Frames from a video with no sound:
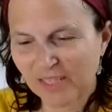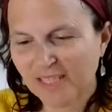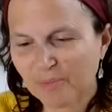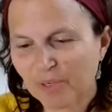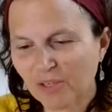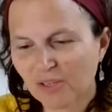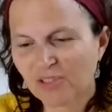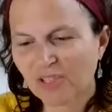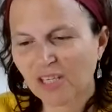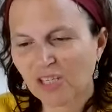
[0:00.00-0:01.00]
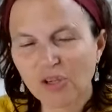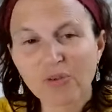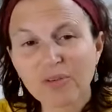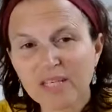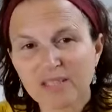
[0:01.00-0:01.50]
is because
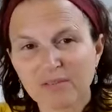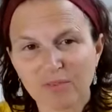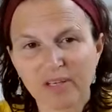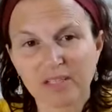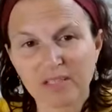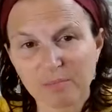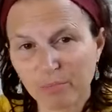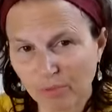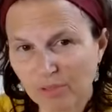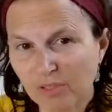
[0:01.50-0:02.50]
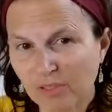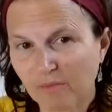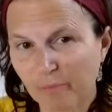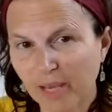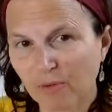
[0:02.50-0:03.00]
you need to find some
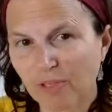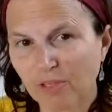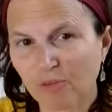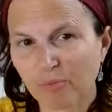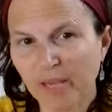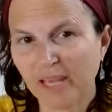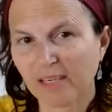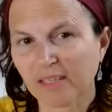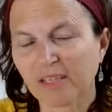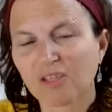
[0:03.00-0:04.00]
positive power in your pain,